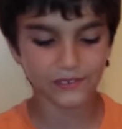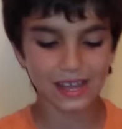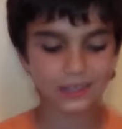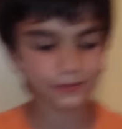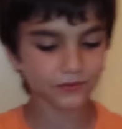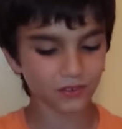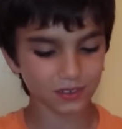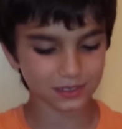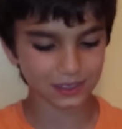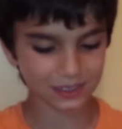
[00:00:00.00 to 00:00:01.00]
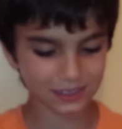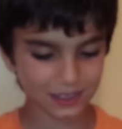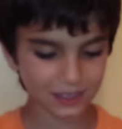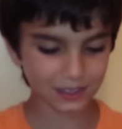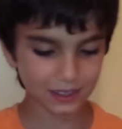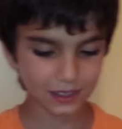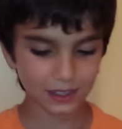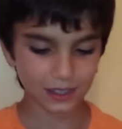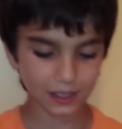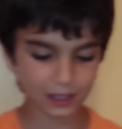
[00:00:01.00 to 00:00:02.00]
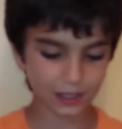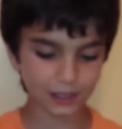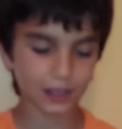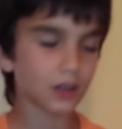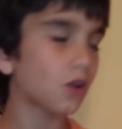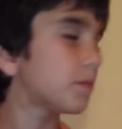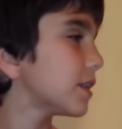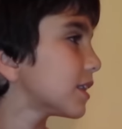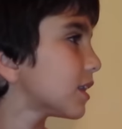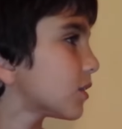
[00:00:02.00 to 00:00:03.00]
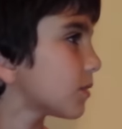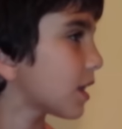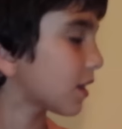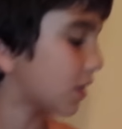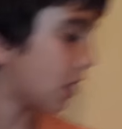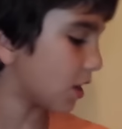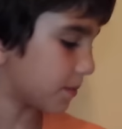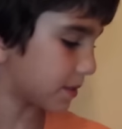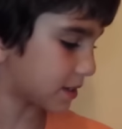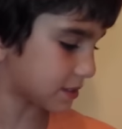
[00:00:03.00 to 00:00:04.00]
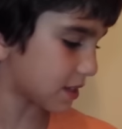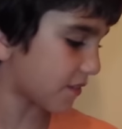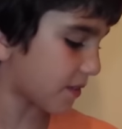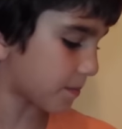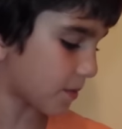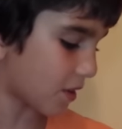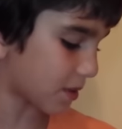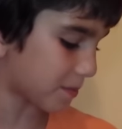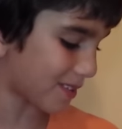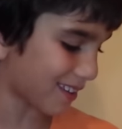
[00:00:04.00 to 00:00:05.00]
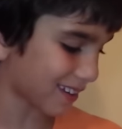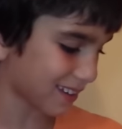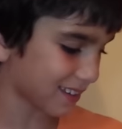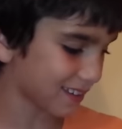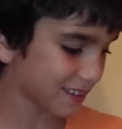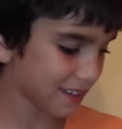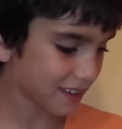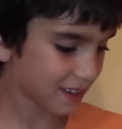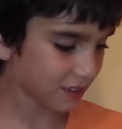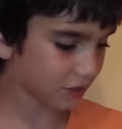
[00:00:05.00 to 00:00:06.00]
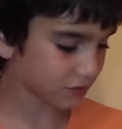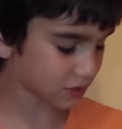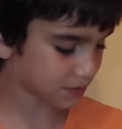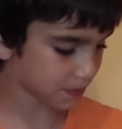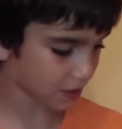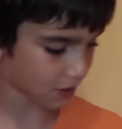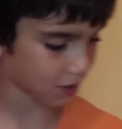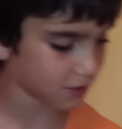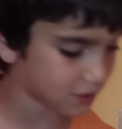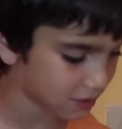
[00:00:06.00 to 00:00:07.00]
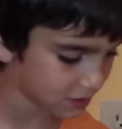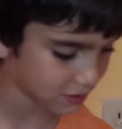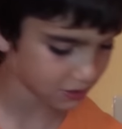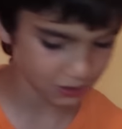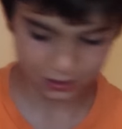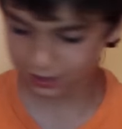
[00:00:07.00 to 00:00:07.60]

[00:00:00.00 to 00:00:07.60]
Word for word: Phantom Forces. I hope I get a rare card, because if I'm not, I'm not. It'll just be hard to